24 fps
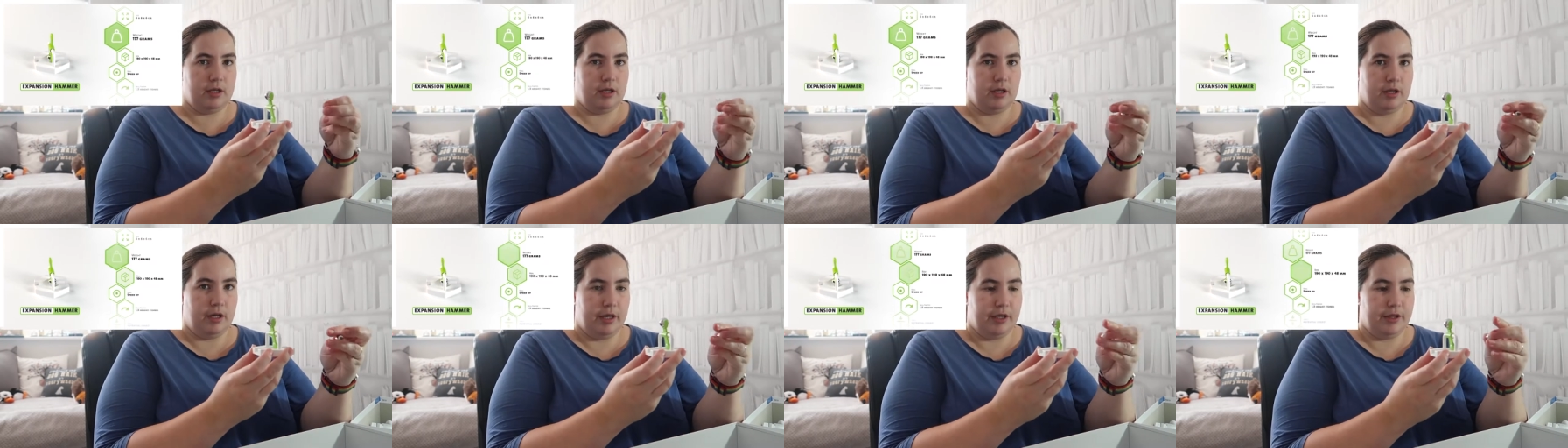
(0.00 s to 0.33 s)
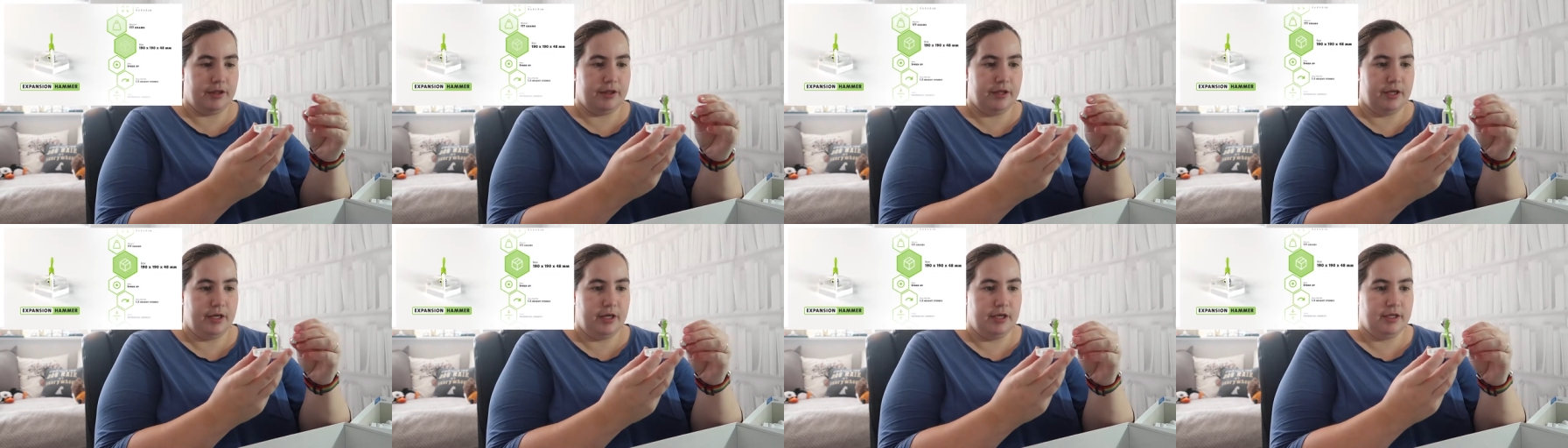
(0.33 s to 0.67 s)

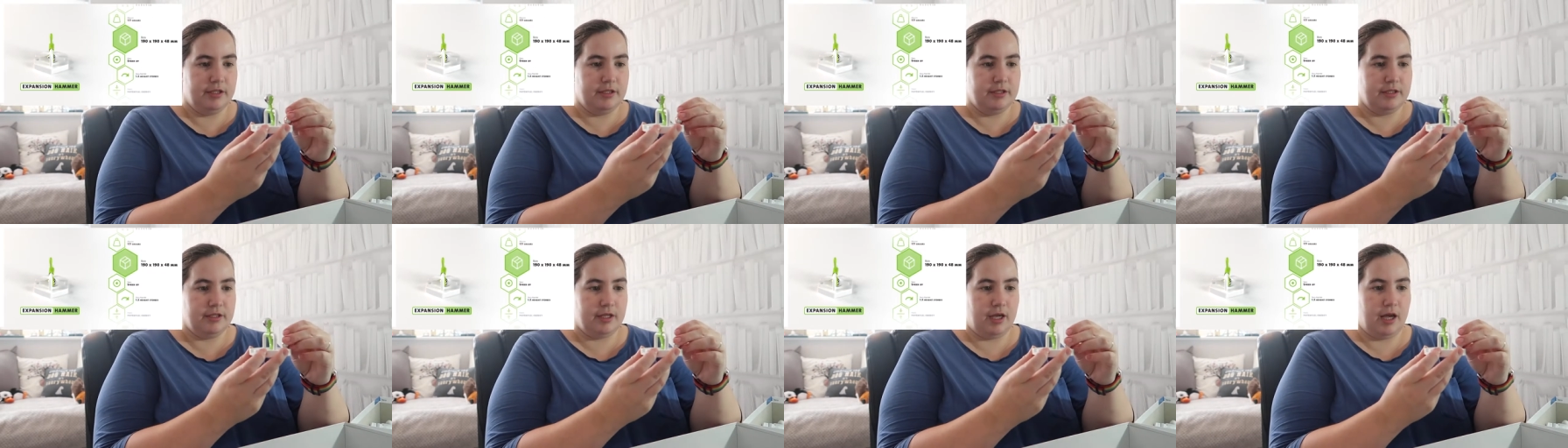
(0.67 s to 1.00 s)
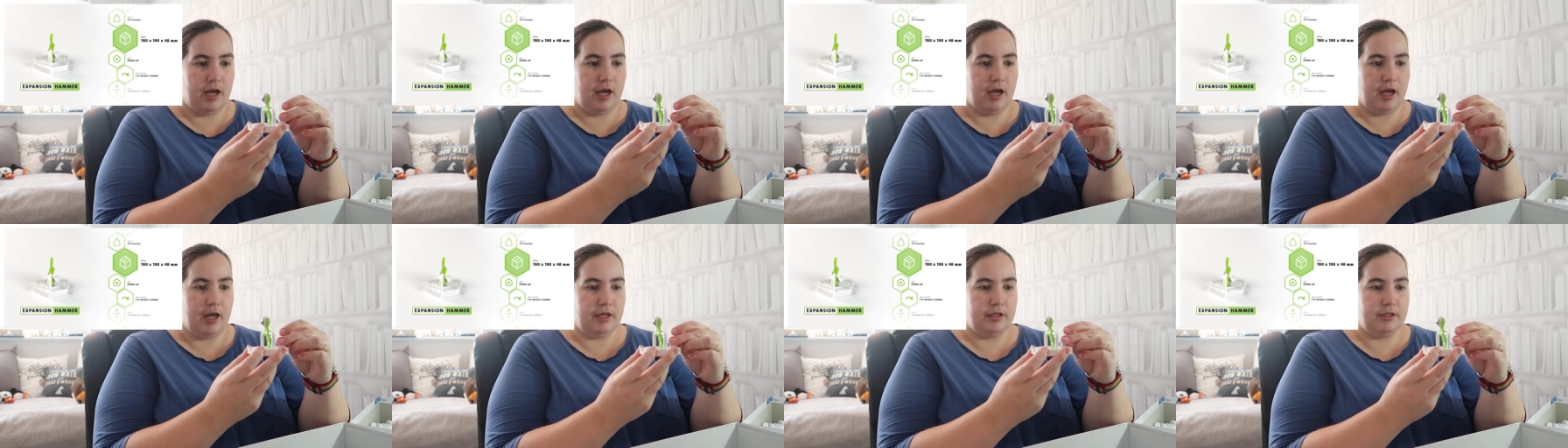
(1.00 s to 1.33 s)
like this
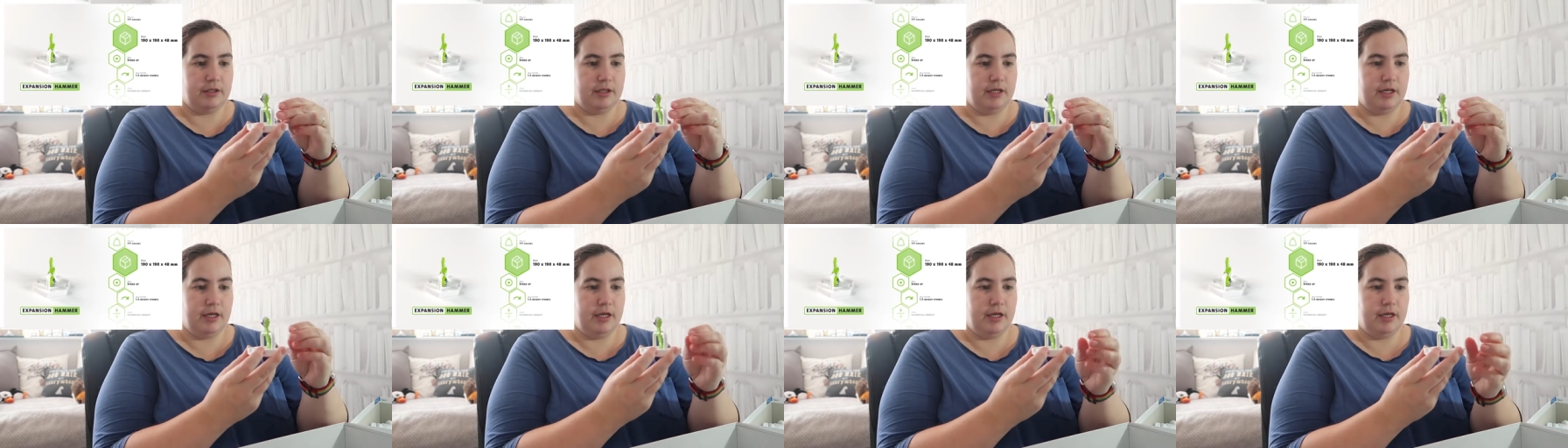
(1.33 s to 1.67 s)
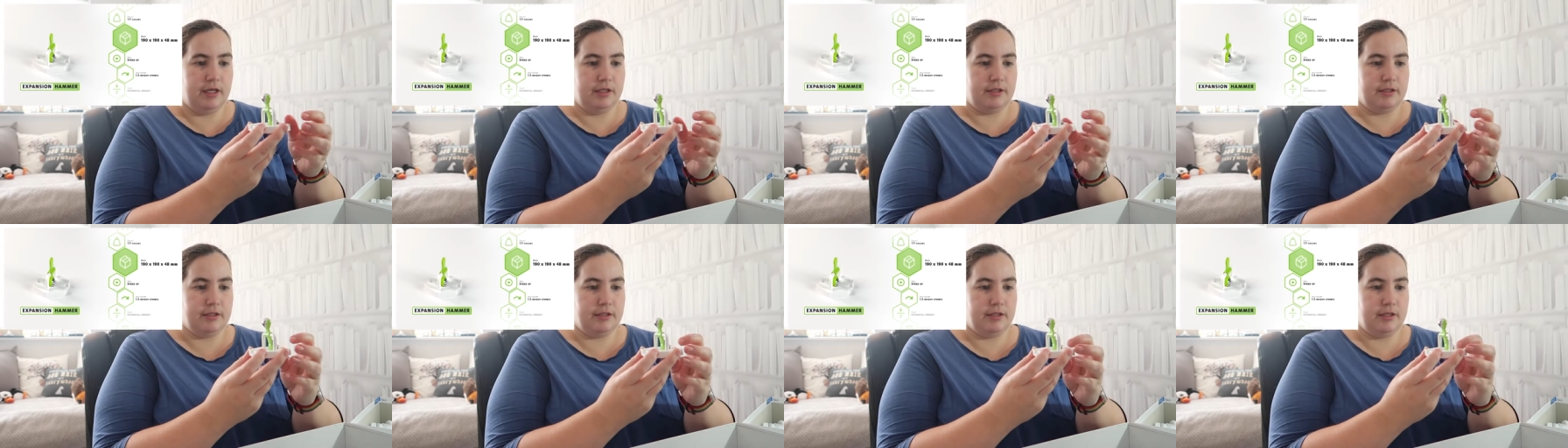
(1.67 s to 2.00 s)
and
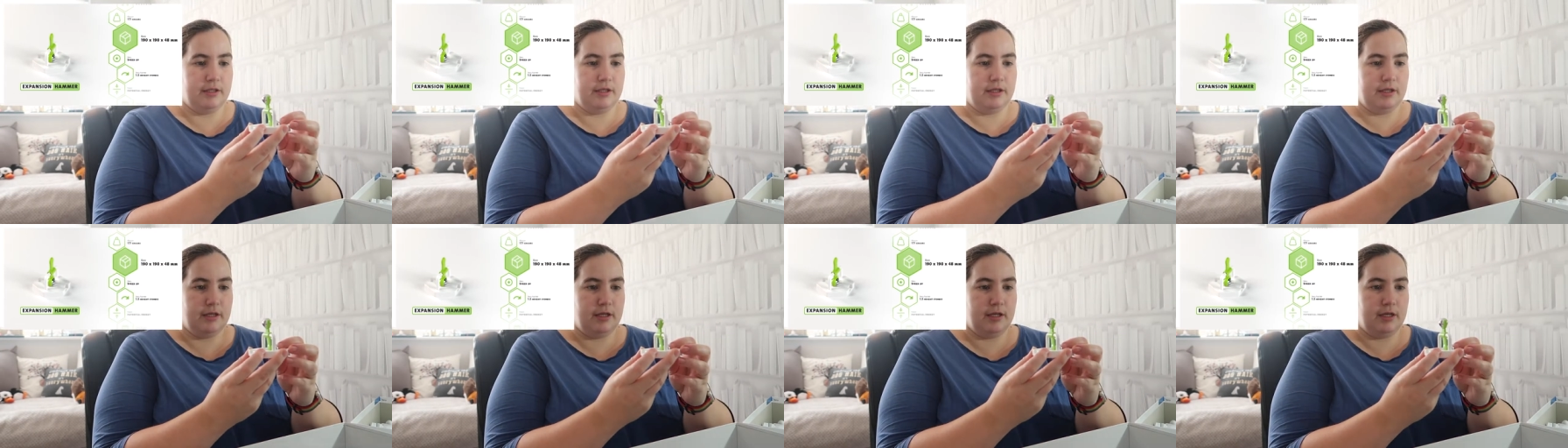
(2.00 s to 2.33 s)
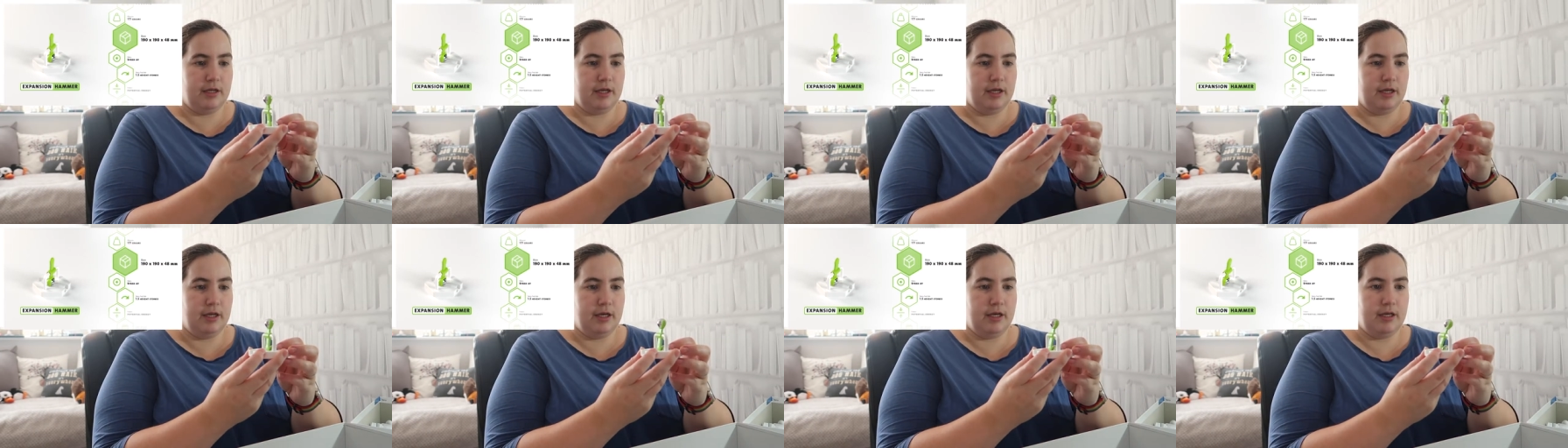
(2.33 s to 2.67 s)
it
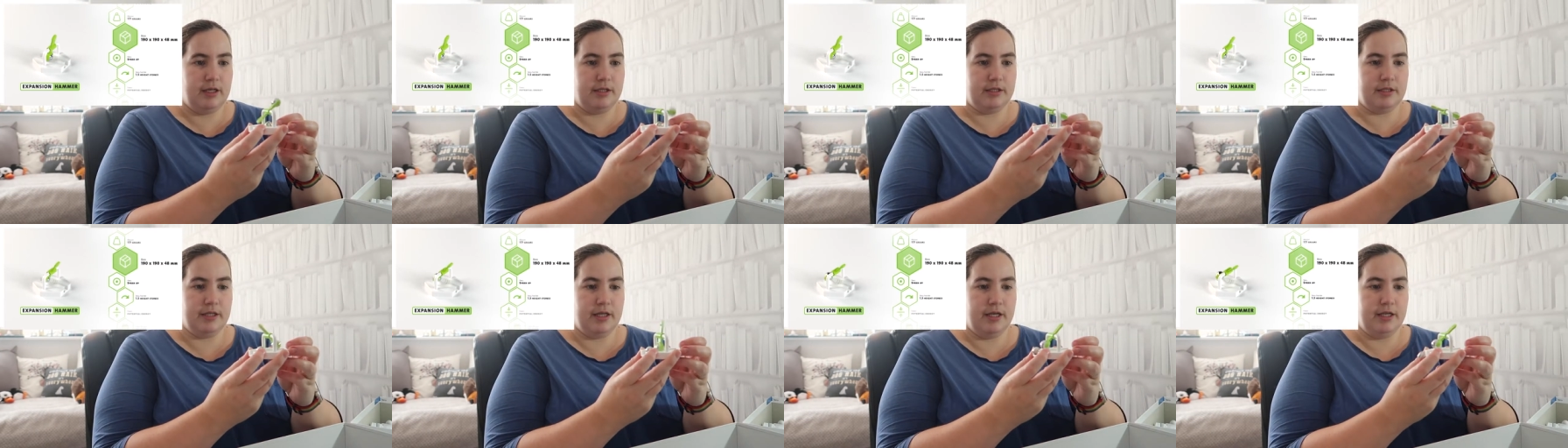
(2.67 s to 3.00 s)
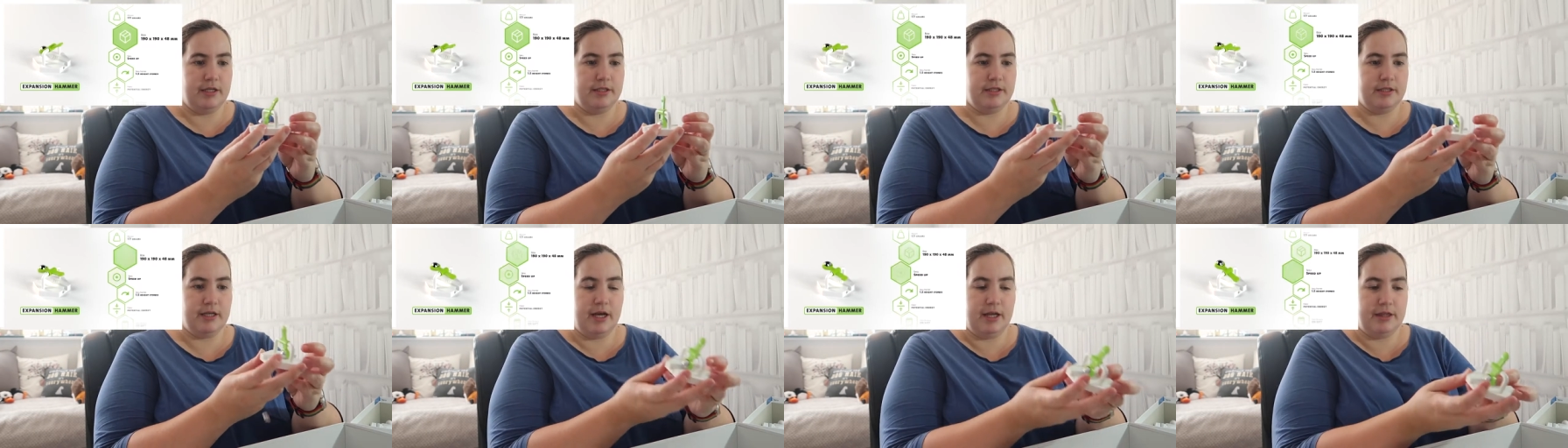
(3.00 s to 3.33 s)
hits this